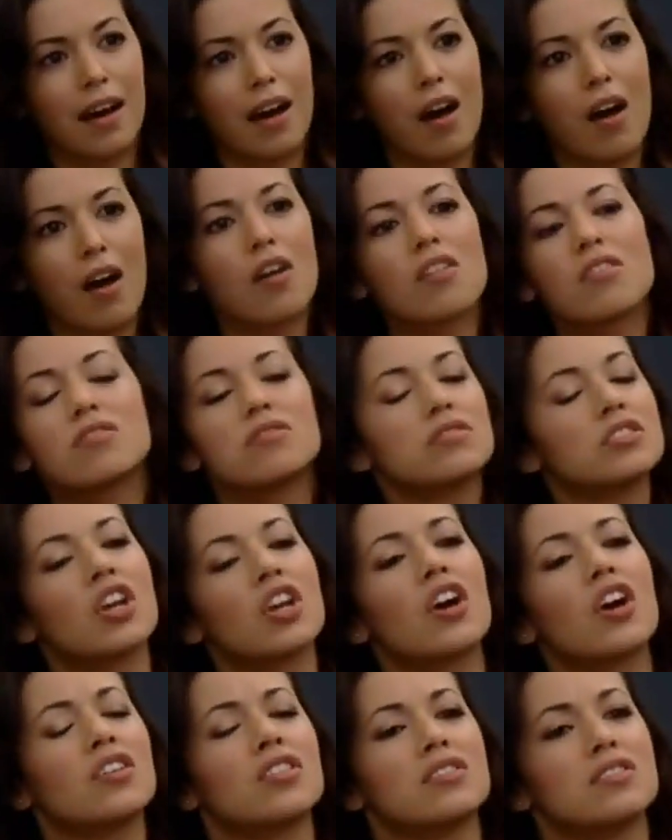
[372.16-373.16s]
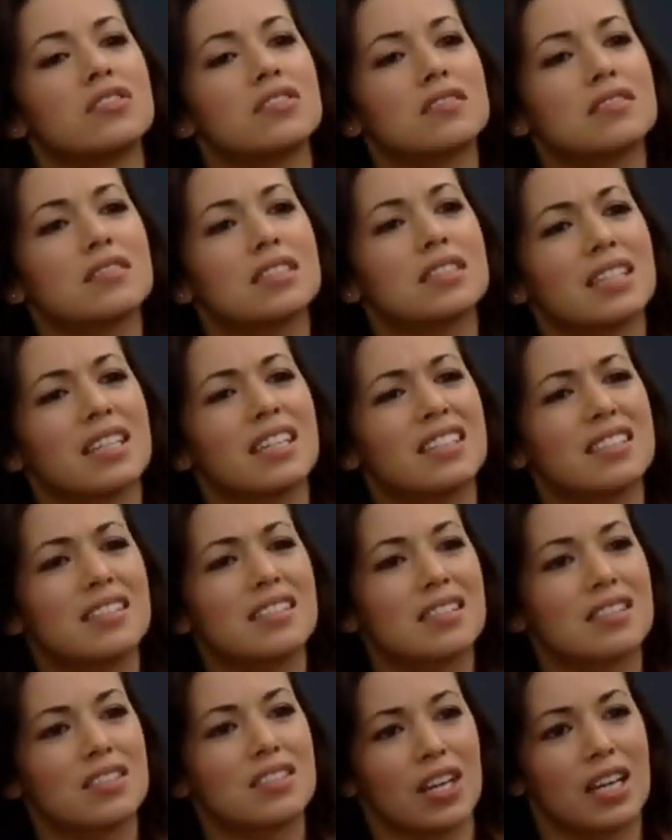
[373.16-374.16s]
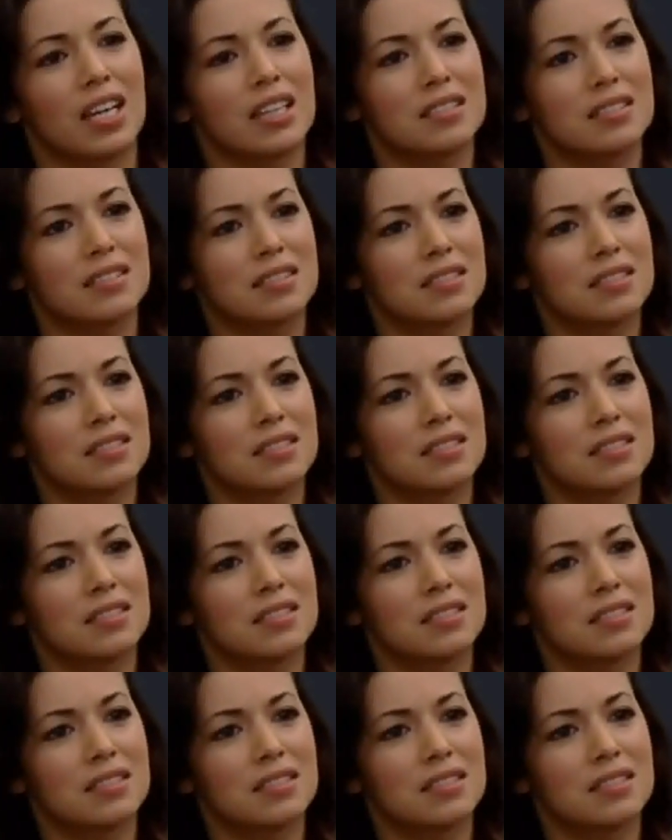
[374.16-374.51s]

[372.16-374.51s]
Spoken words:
Oh, no. He's straight.